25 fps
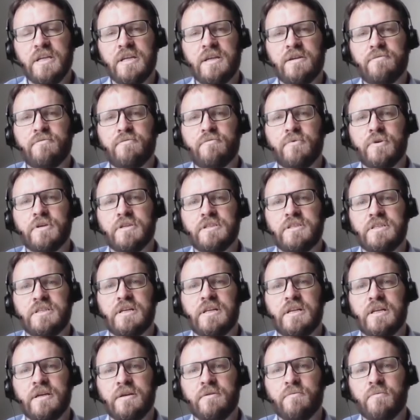if we're
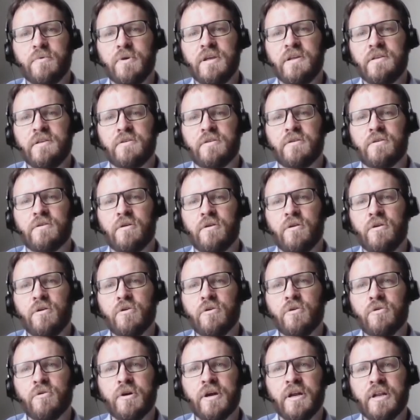dealing with
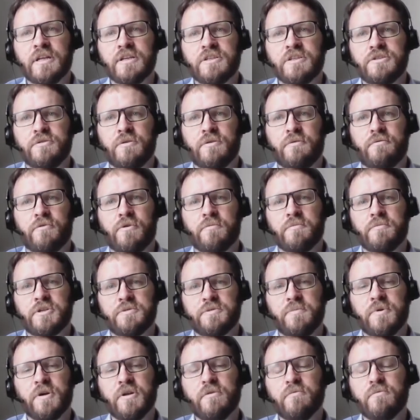low energy
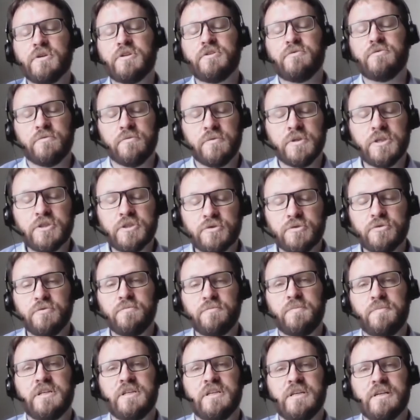refurbishment, which we
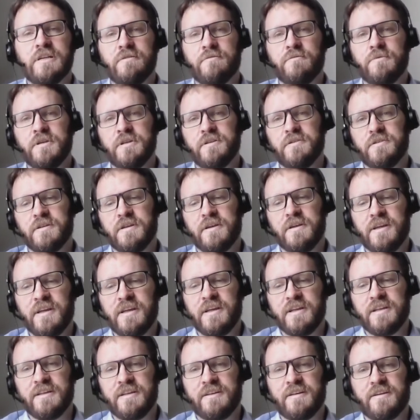should be dealing with
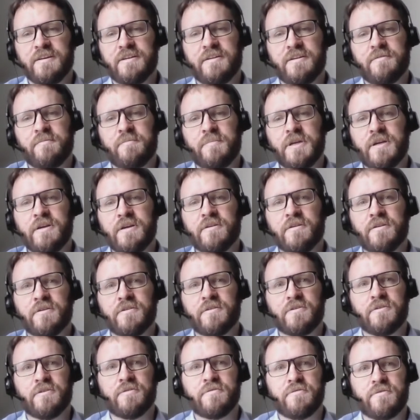
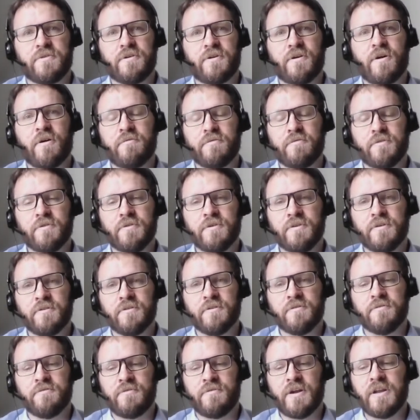because of
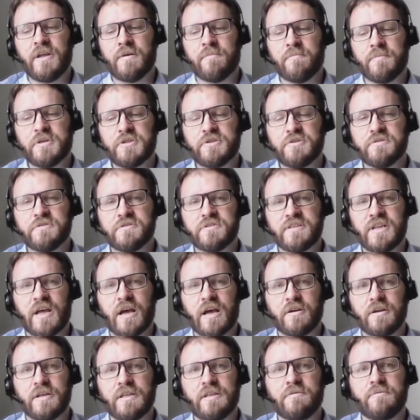the very ambitious
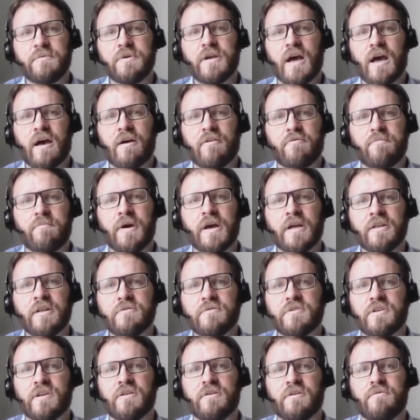target we have by
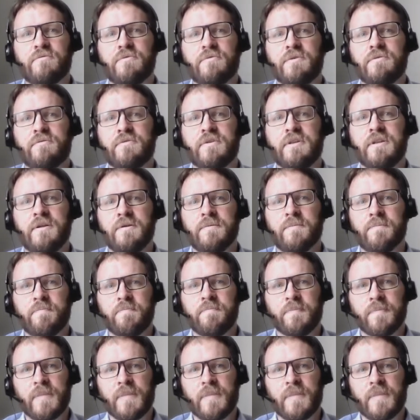2050.